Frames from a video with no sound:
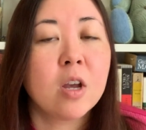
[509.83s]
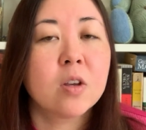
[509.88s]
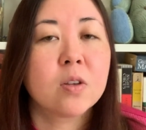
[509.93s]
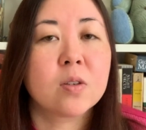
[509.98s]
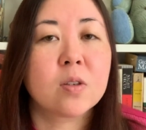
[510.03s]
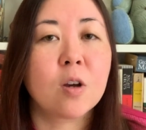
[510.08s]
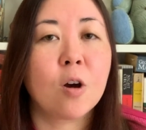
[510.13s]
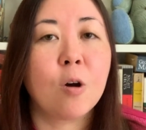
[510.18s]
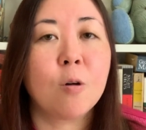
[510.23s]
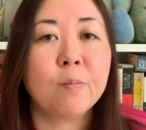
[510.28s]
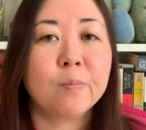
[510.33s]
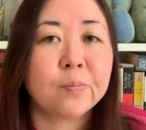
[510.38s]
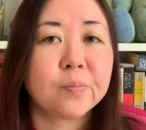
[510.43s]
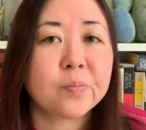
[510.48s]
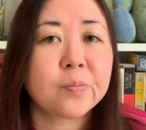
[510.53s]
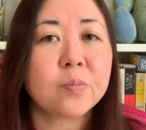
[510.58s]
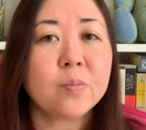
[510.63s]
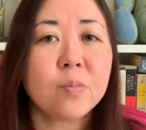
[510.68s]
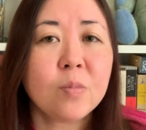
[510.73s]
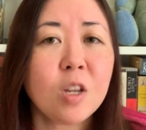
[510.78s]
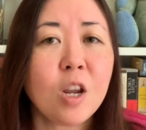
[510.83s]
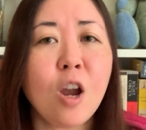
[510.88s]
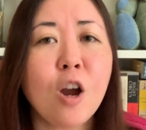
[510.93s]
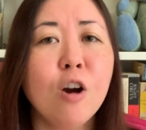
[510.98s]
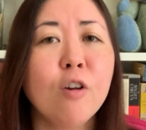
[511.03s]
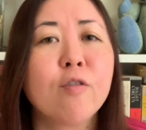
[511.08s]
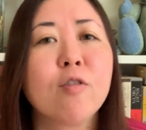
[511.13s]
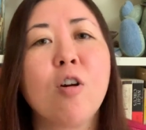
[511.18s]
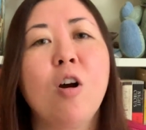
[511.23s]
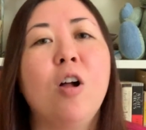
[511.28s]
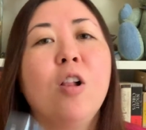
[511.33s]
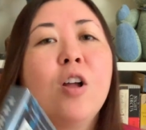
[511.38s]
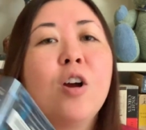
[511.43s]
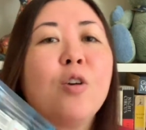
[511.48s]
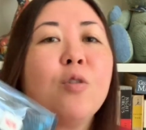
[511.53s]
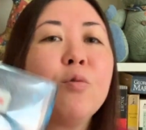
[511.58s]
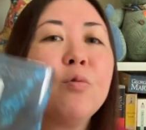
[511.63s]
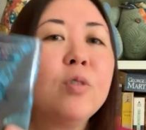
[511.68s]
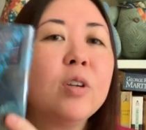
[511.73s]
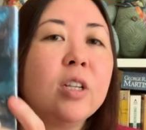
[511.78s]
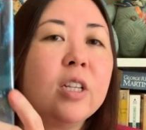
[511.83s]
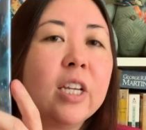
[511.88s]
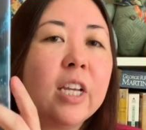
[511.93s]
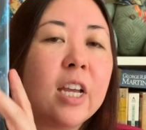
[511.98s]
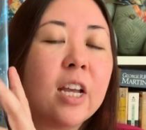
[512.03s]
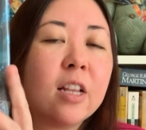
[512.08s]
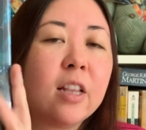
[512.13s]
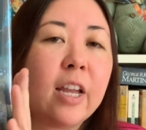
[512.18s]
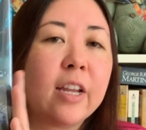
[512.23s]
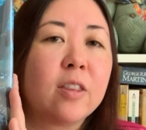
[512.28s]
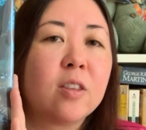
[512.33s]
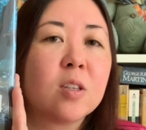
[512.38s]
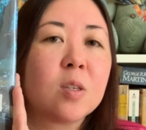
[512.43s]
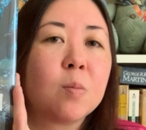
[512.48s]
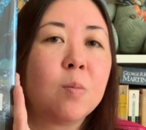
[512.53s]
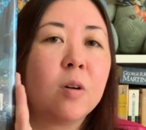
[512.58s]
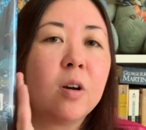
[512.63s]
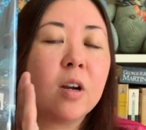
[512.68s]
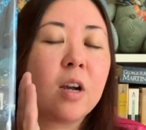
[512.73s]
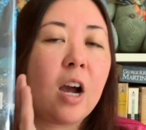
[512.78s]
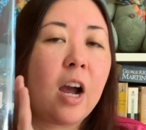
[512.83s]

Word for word: So overall, really like this book.